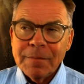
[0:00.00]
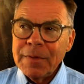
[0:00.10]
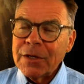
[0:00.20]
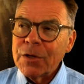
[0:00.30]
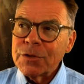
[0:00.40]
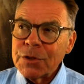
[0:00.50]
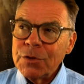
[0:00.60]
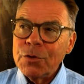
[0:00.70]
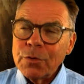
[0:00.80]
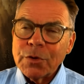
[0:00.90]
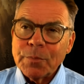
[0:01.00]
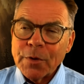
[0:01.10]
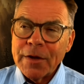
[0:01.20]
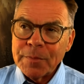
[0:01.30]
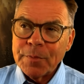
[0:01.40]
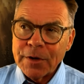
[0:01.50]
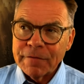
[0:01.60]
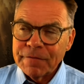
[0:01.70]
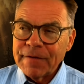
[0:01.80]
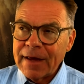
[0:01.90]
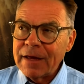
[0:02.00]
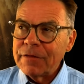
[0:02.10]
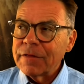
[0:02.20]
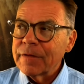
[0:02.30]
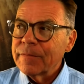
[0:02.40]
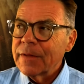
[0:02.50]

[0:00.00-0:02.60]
Because you could pray the prayer of faith